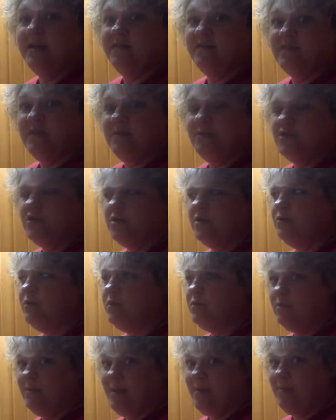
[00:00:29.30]
of symmetry. We
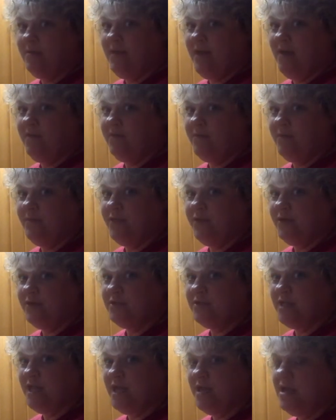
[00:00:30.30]
remember that from
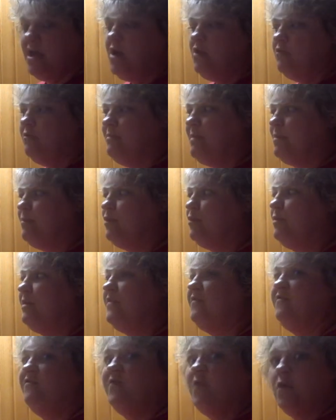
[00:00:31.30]
Thursday. Remember,
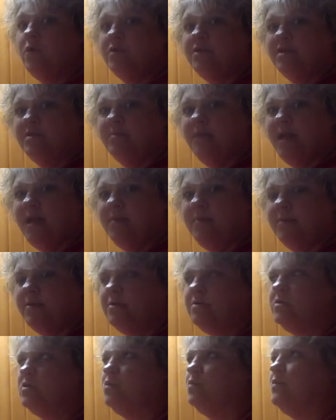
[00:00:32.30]
we folded
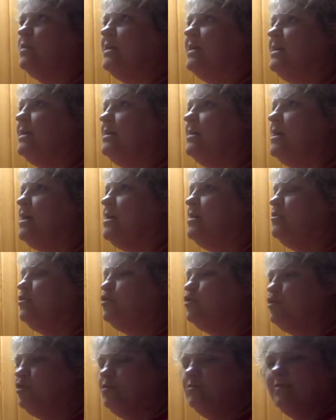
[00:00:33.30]
papers, we
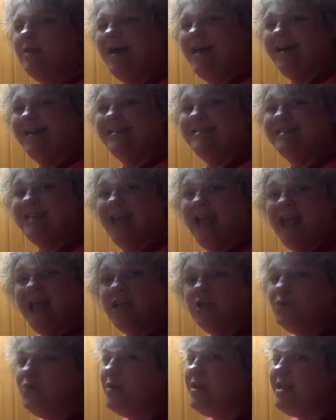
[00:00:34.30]
drew lines,
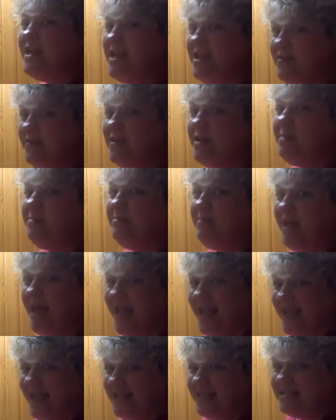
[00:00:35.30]
and we even
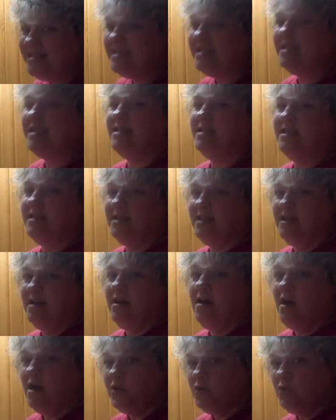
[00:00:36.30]
painted
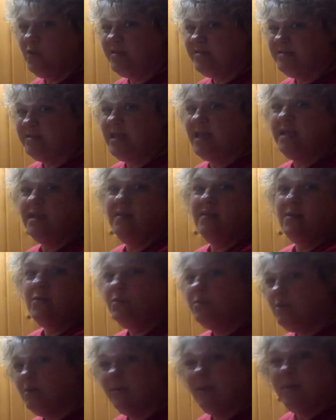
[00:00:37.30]
on one side. And then
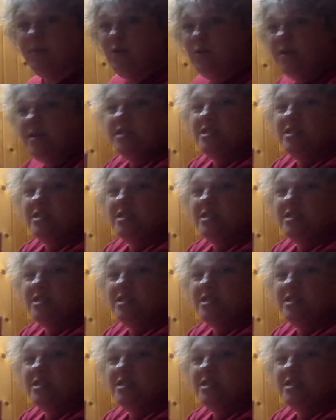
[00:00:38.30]
remember, we